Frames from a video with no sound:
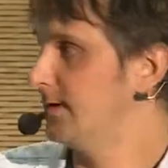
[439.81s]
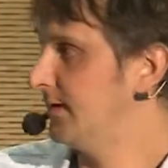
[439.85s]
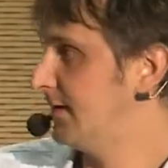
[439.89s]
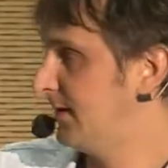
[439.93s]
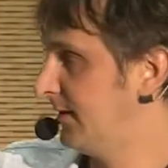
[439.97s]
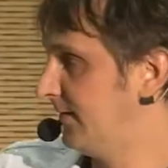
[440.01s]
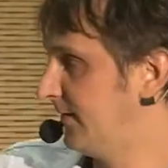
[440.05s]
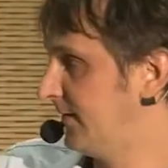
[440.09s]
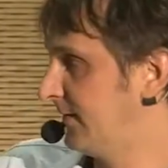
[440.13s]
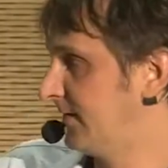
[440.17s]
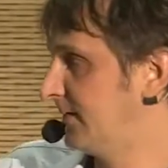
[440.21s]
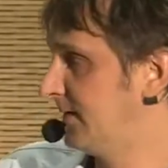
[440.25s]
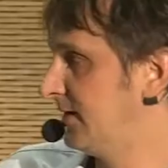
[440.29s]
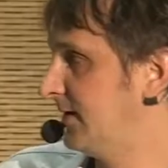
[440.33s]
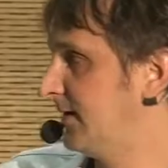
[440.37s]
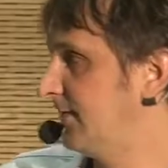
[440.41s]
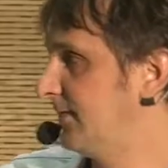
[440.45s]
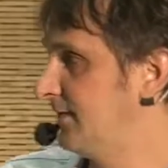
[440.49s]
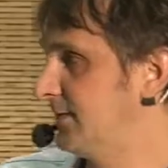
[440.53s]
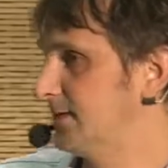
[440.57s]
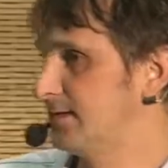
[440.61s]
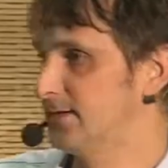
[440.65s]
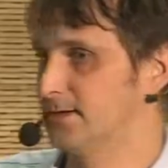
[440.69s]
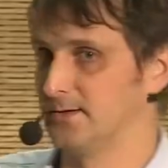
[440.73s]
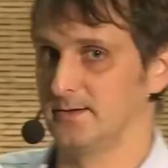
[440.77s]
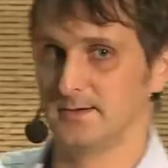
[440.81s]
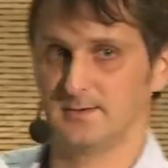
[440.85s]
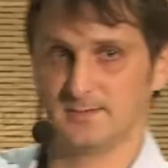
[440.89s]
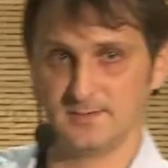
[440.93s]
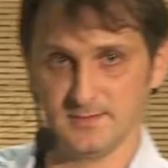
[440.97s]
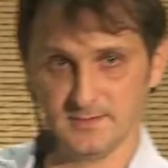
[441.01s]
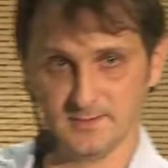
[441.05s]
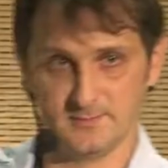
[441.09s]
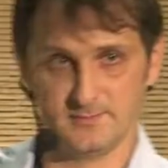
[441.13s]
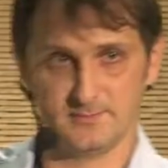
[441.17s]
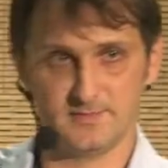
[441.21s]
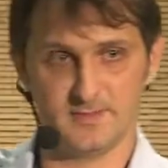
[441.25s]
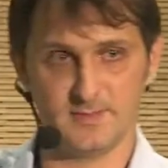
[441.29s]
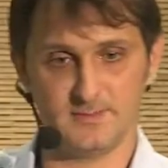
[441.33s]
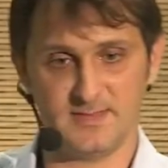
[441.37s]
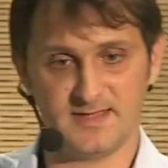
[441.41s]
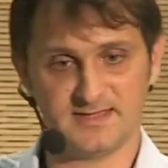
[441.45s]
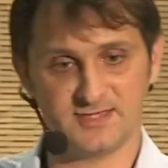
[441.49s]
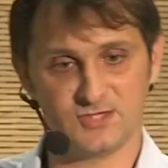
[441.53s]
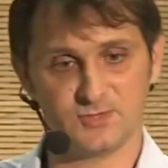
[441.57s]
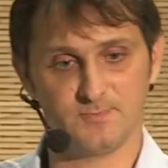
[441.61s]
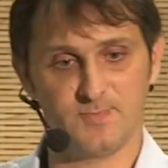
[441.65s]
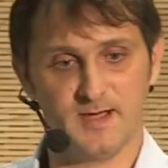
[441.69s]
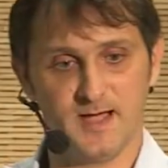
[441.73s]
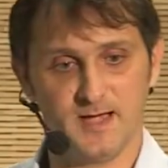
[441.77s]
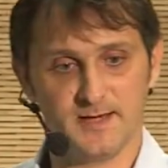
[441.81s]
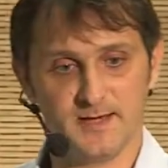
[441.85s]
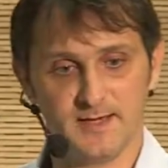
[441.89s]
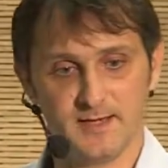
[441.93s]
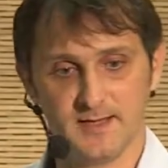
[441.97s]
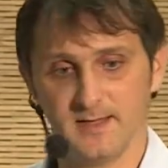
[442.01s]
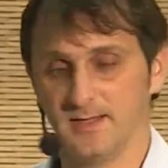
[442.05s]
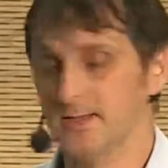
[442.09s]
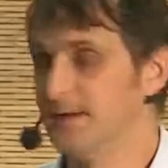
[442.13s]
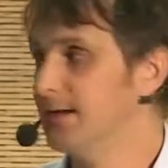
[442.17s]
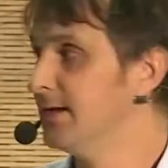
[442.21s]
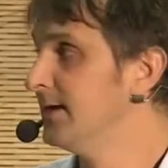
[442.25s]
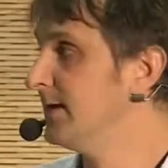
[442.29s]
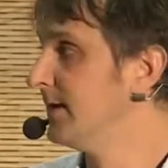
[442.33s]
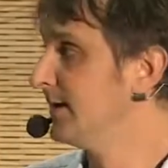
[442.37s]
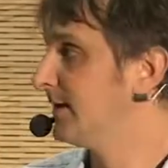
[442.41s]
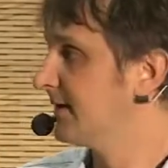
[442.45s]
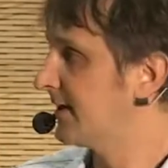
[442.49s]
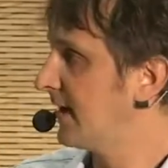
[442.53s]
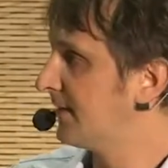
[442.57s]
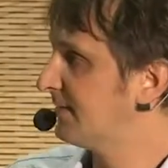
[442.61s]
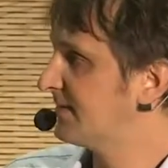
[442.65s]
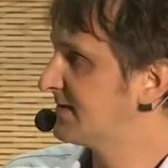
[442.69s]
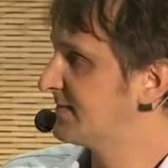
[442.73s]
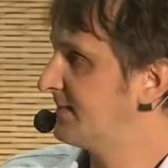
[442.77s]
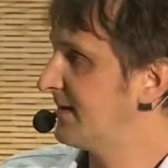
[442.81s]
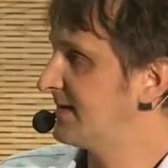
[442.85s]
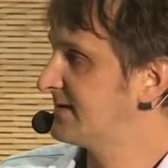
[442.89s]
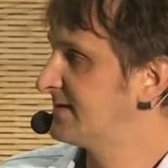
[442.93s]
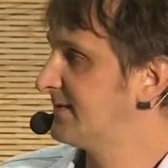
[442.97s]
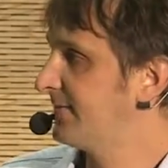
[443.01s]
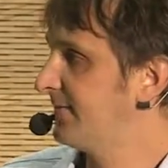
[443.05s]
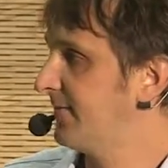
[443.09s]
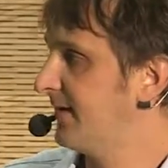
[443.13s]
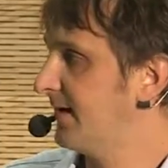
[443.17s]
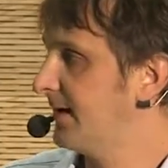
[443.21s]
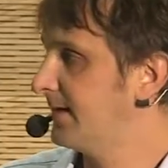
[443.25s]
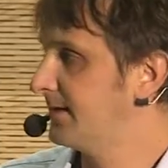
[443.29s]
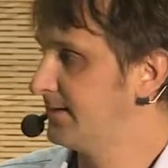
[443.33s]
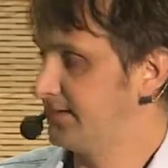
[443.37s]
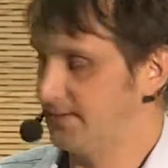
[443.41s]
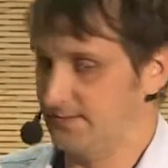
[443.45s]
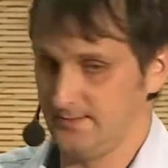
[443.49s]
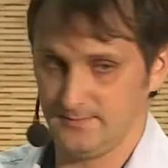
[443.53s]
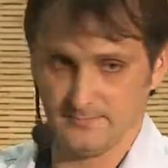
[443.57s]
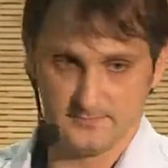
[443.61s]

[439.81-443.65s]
even the message body, can be specified